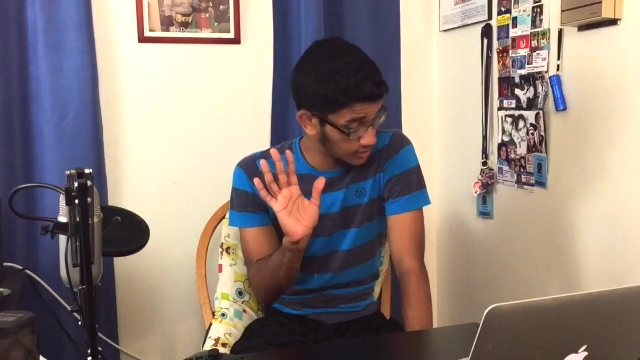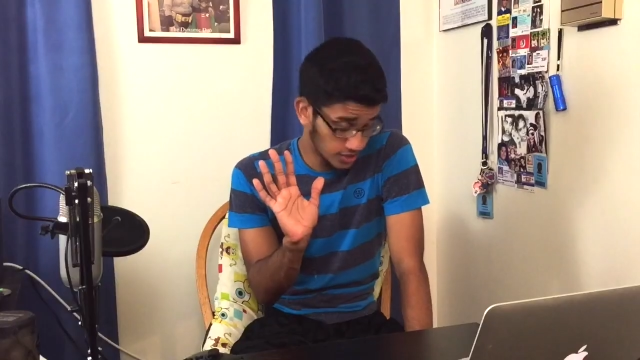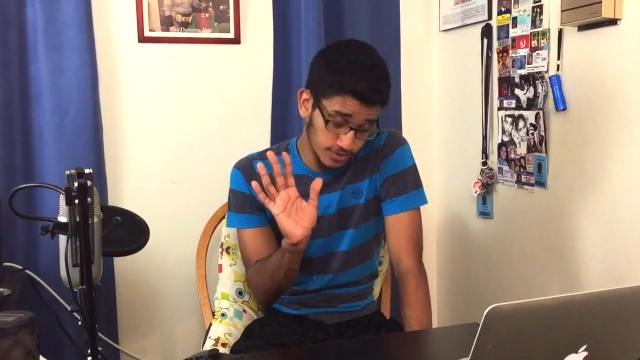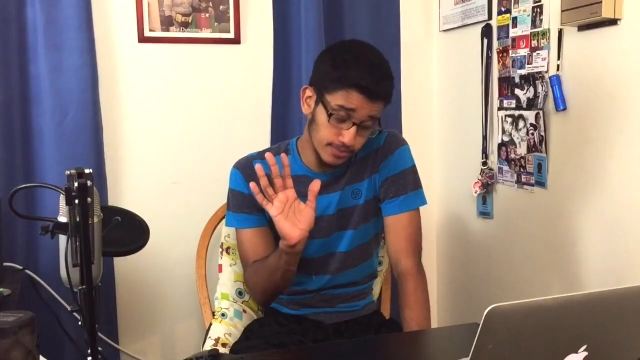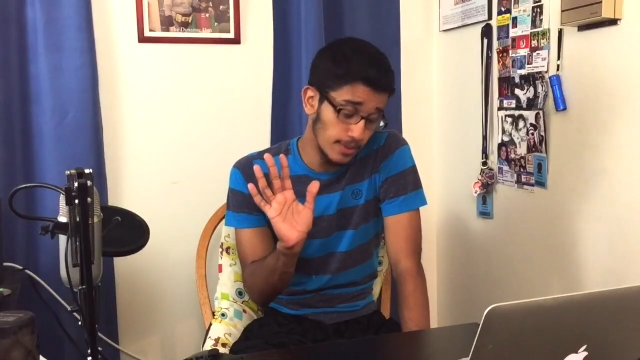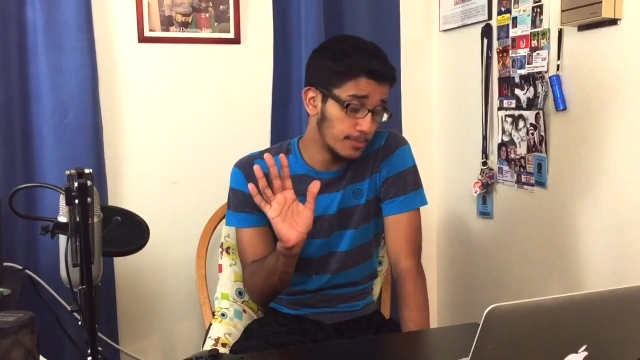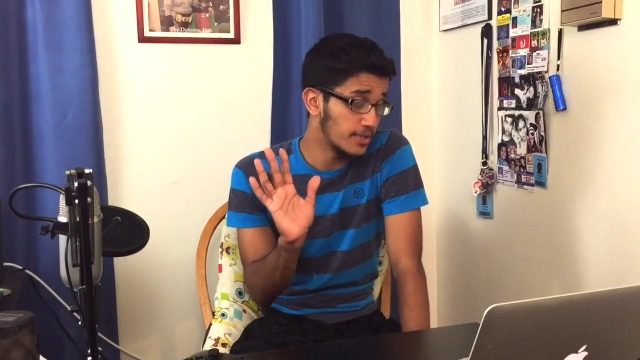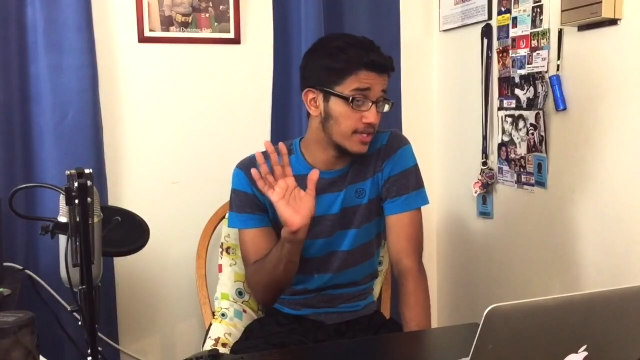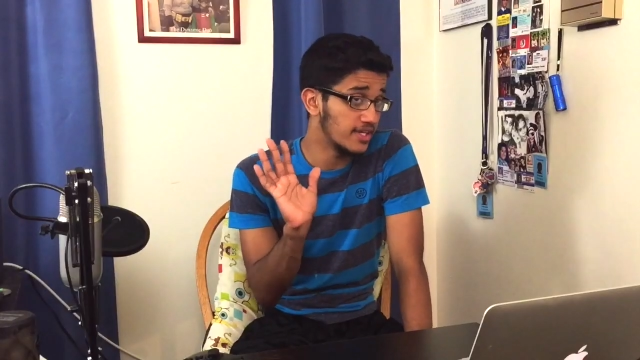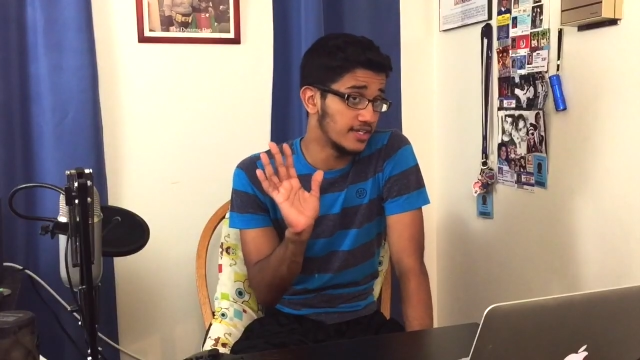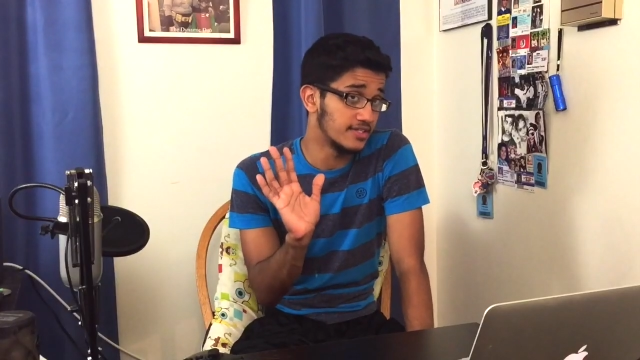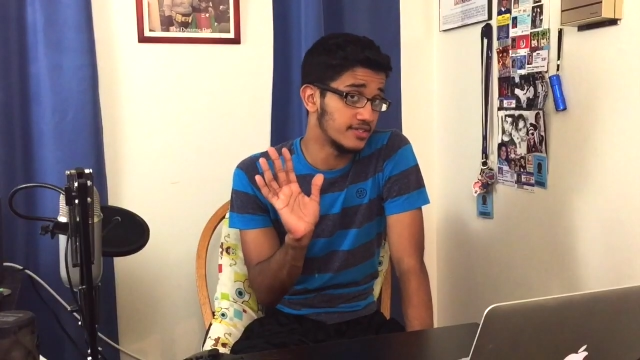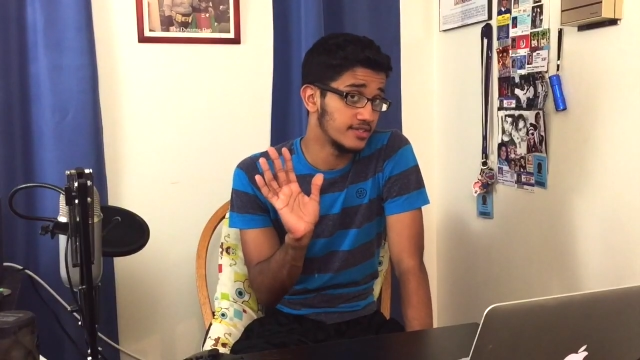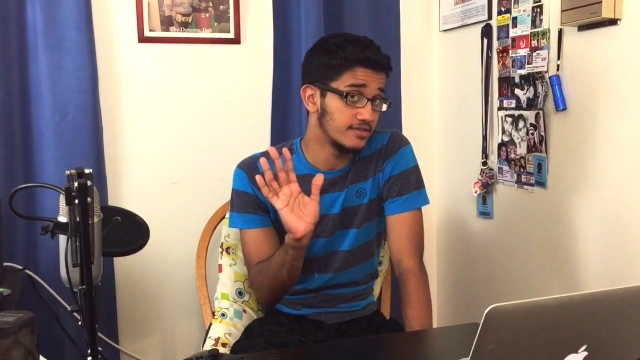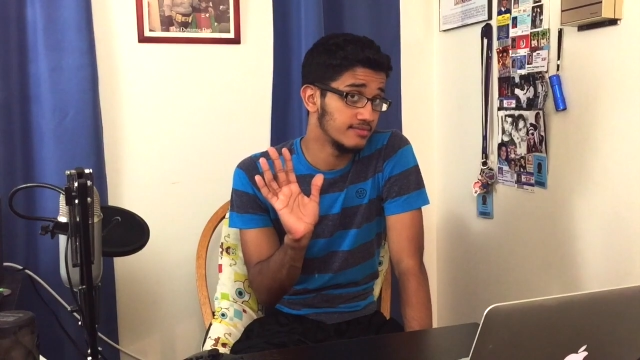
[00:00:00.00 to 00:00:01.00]
Just remember
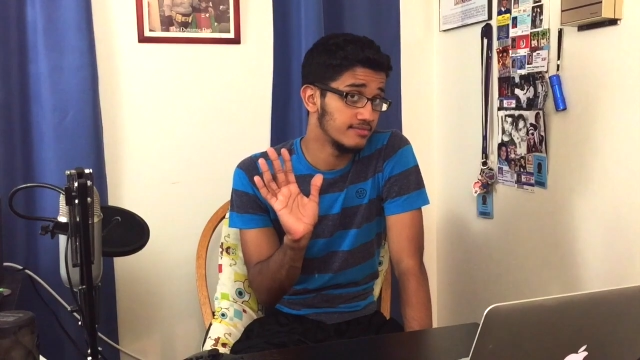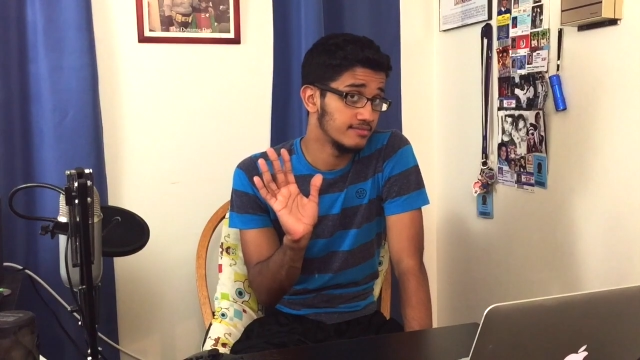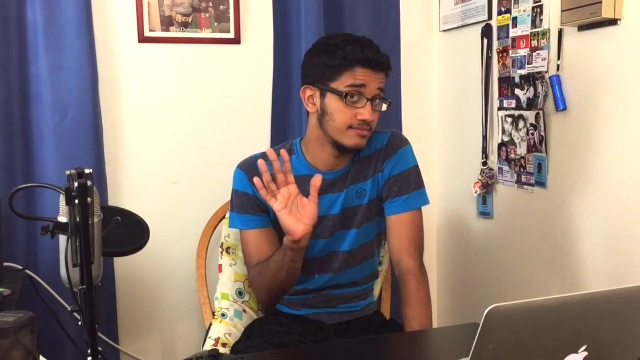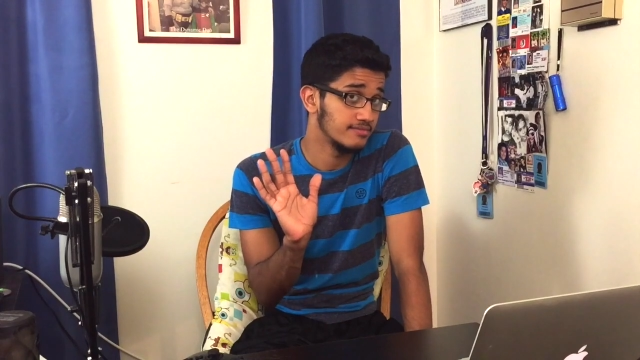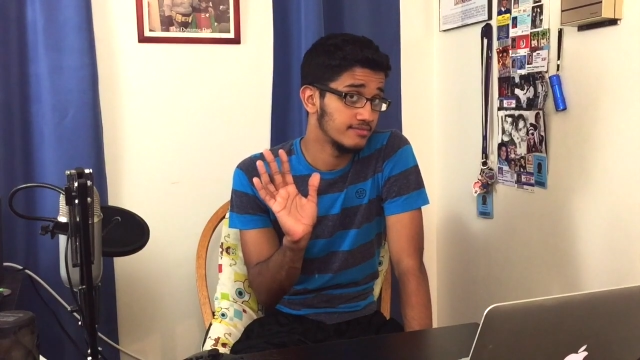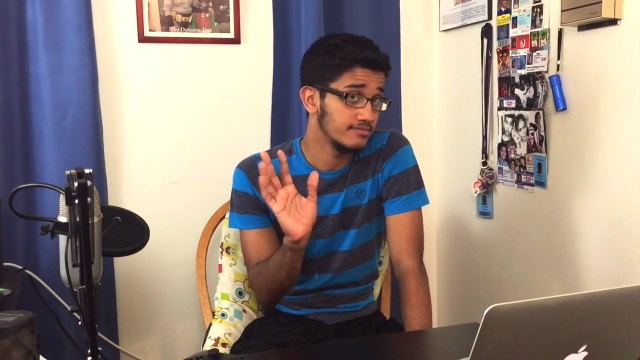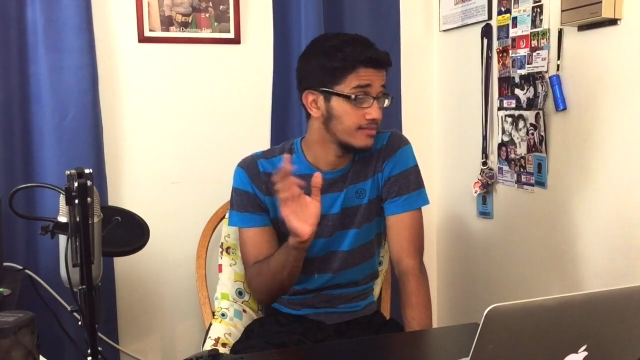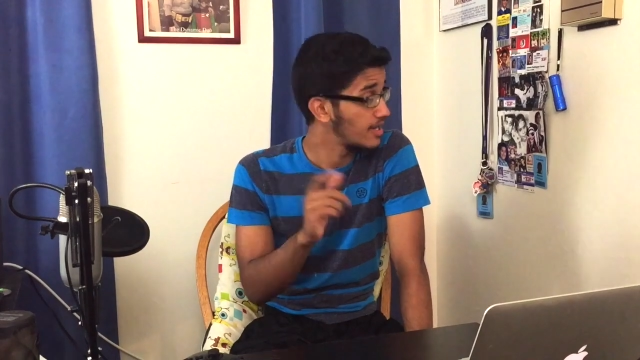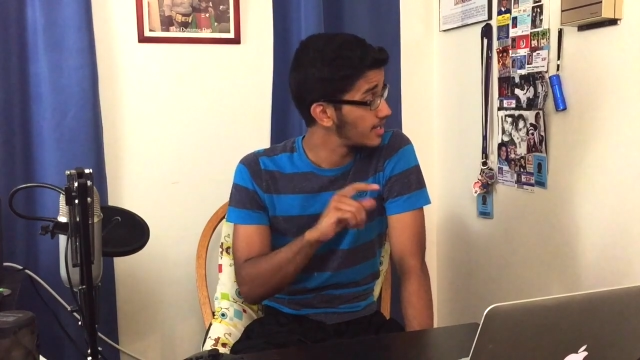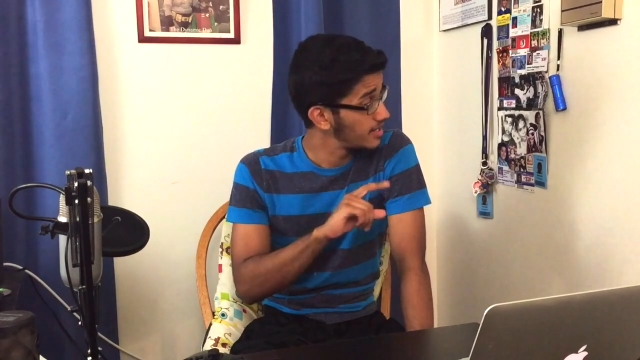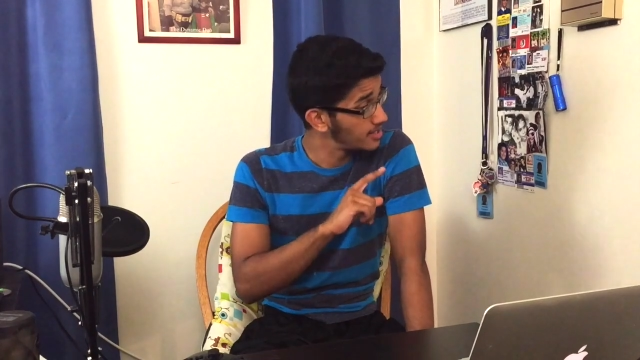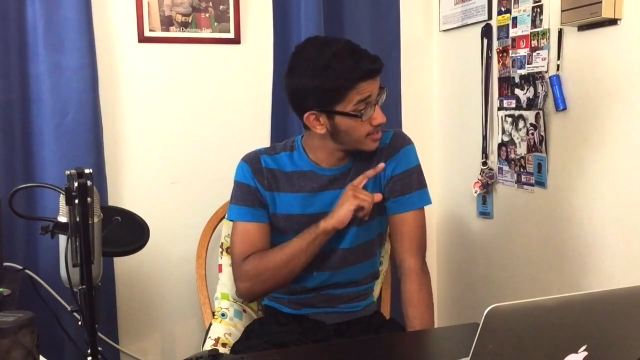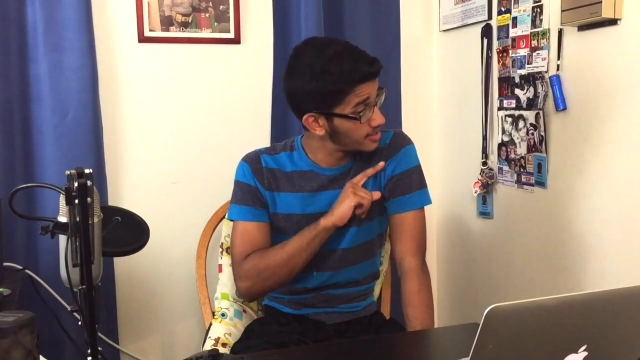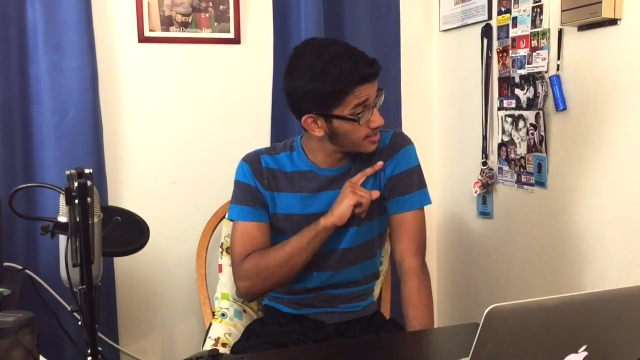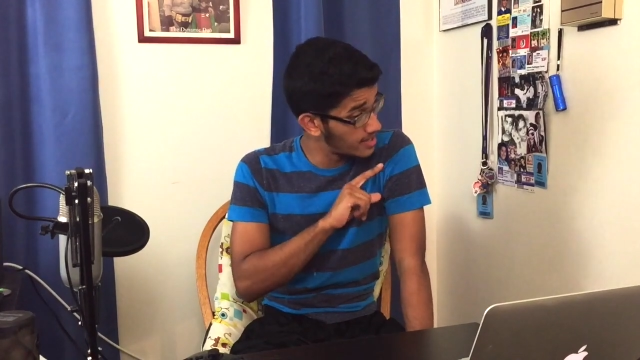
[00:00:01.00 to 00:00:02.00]
this.
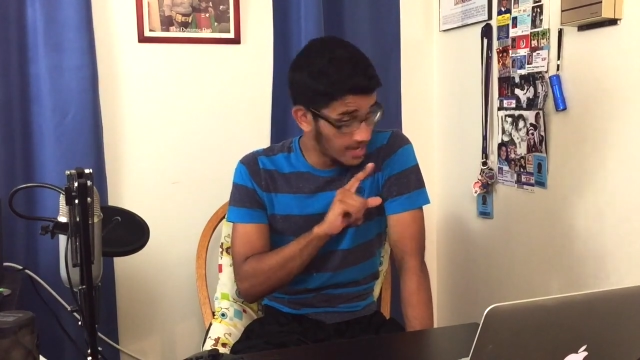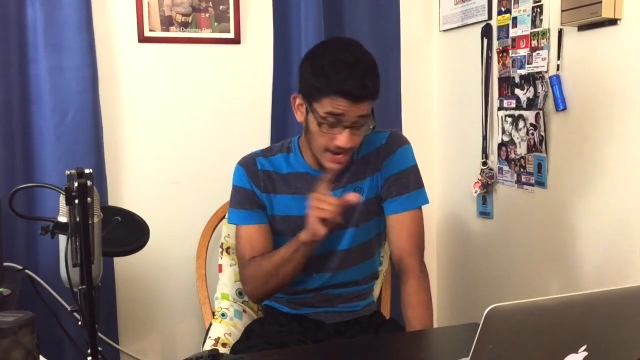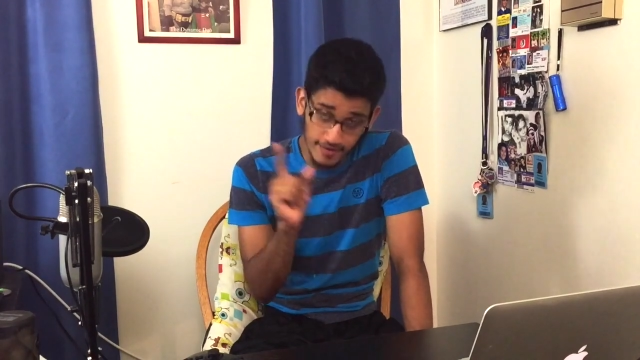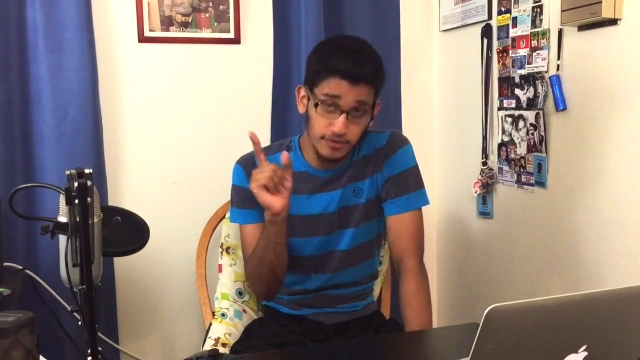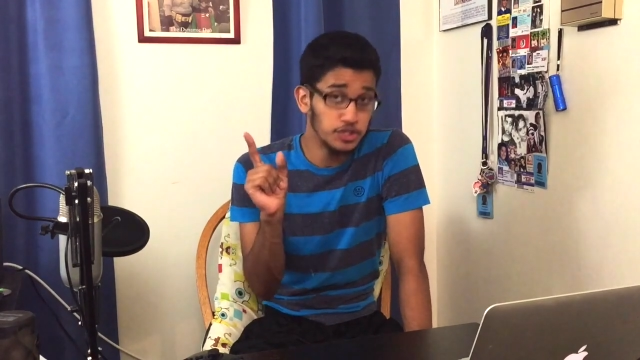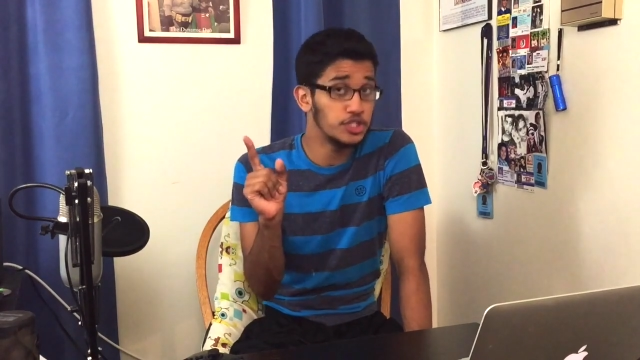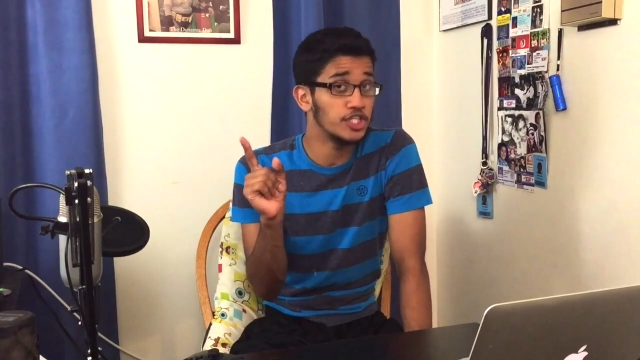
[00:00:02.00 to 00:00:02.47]
Never